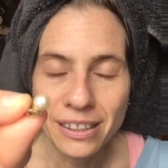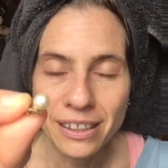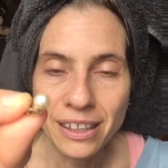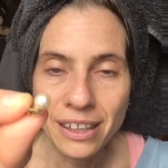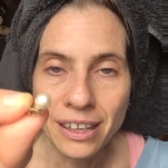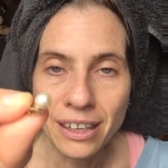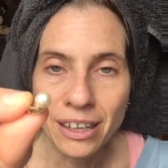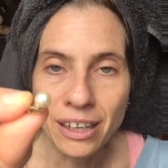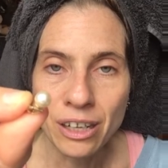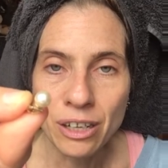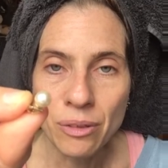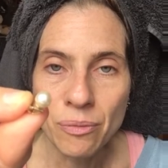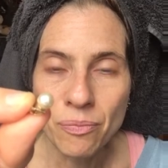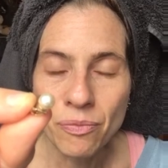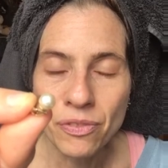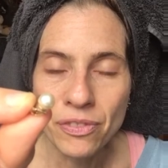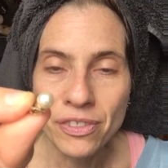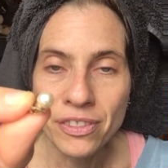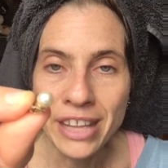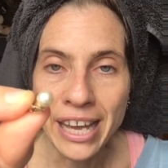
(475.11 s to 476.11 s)

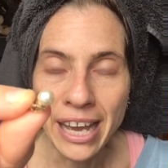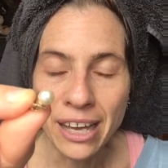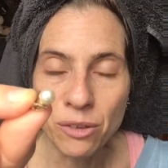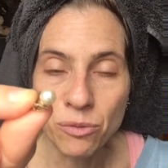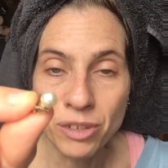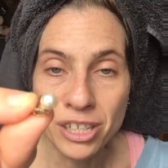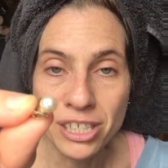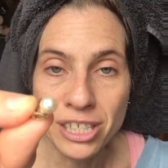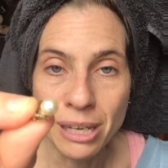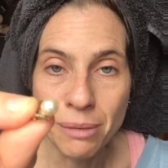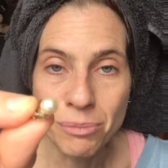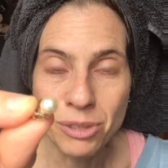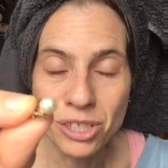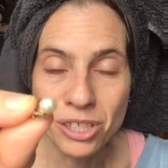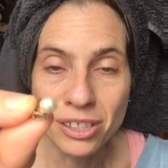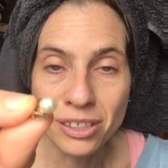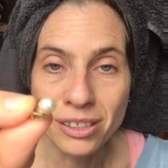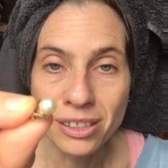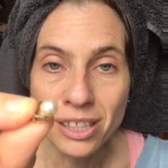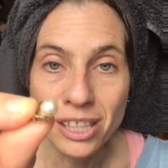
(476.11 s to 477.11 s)
that
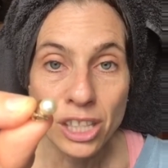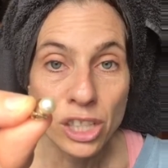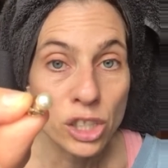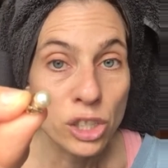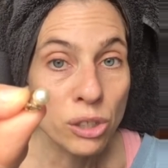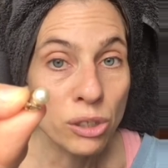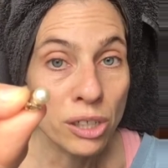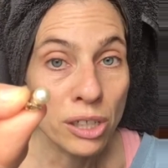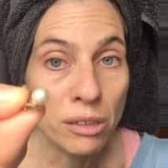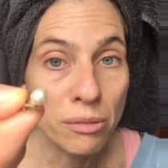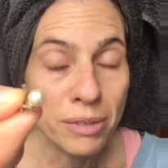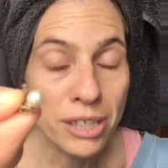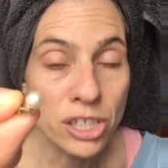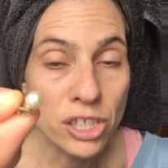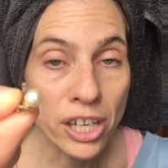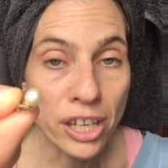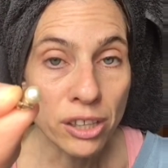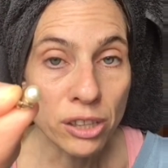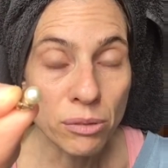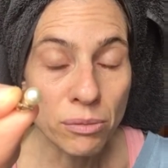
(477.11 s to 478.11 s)
redemption. You can
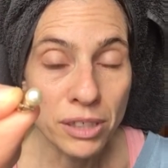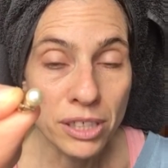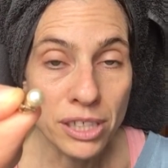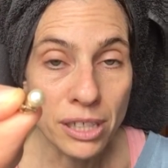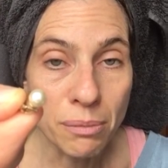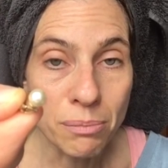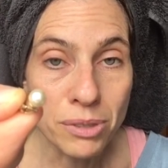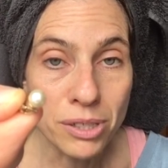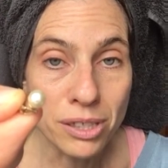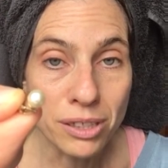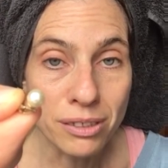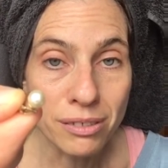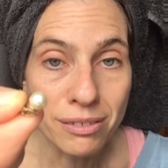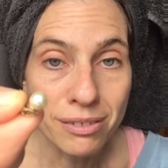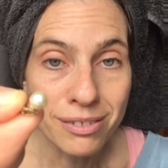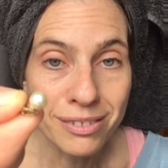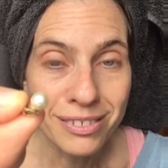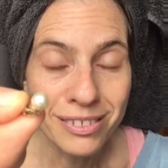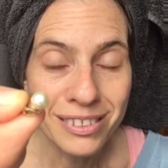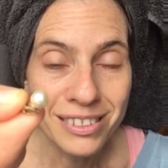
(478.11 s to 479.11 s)
reject the redemption.
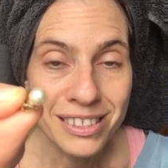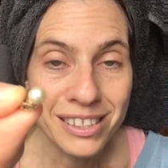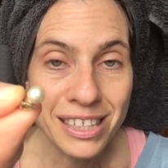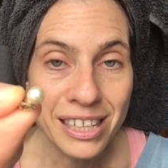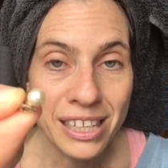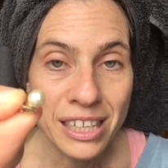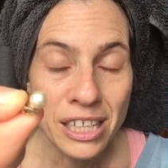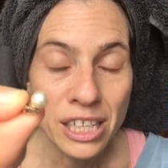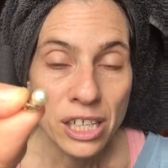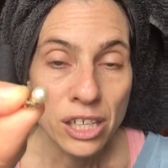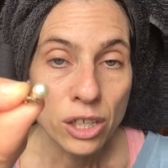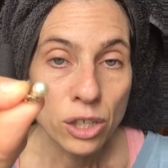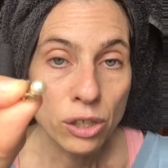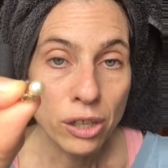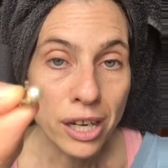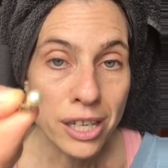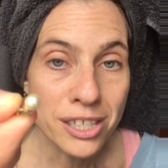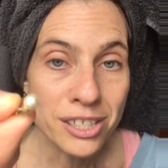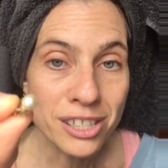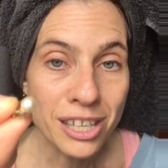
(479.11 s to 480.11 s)
See,
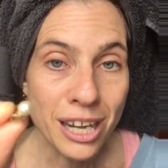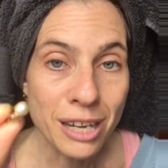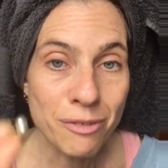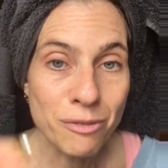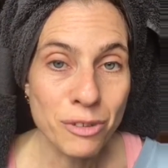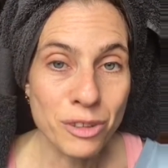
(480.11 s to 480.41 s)
Christ died